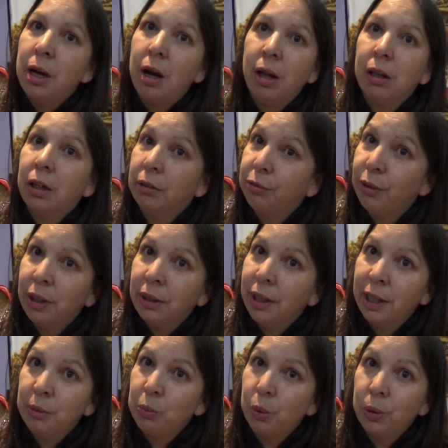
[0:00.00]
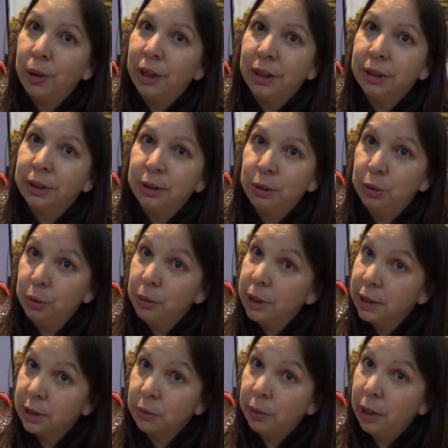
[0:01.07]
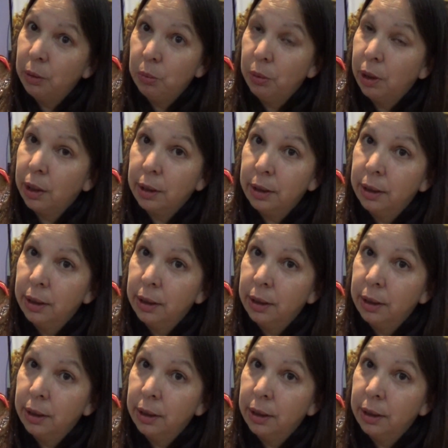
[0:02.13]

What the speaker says: all our frontline warriors who do this great work.